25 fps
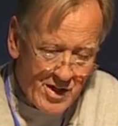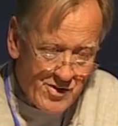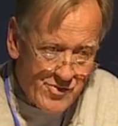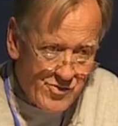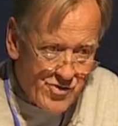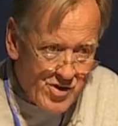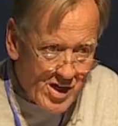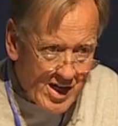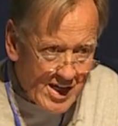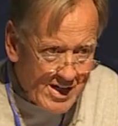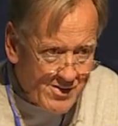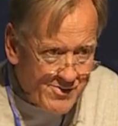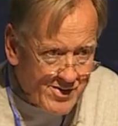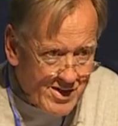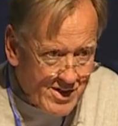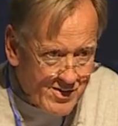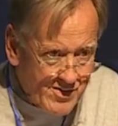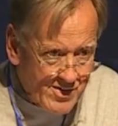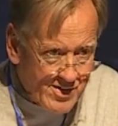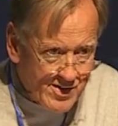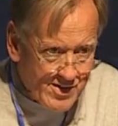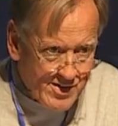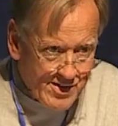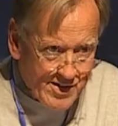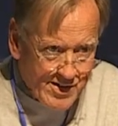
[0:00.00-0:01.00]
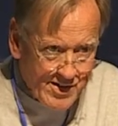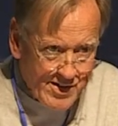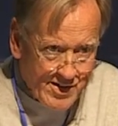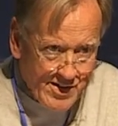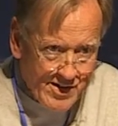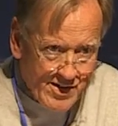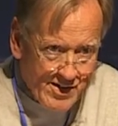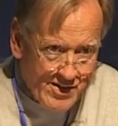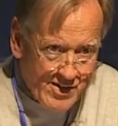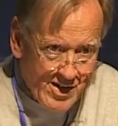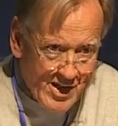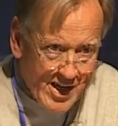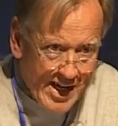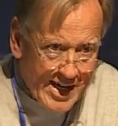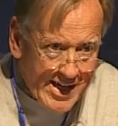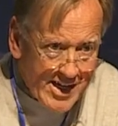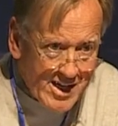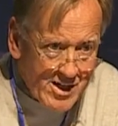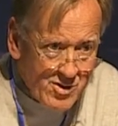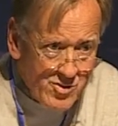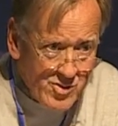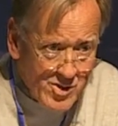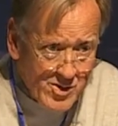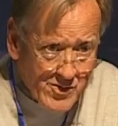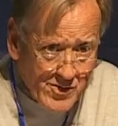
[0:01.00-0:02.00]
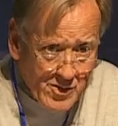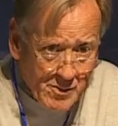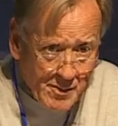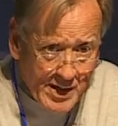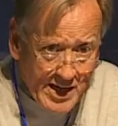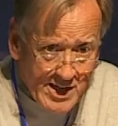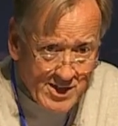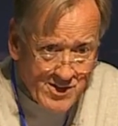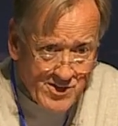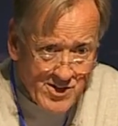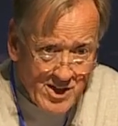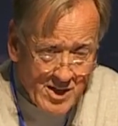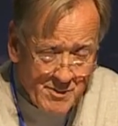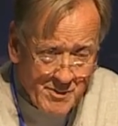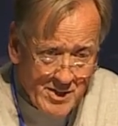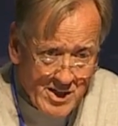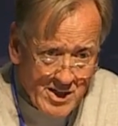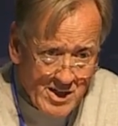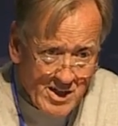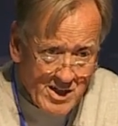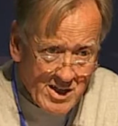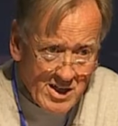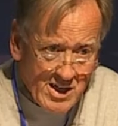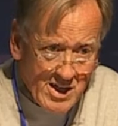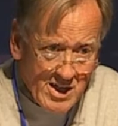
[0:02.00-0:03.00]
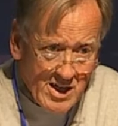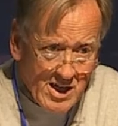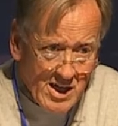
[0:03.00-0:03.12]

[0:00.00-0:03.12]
driving the likelihood of a pandemic.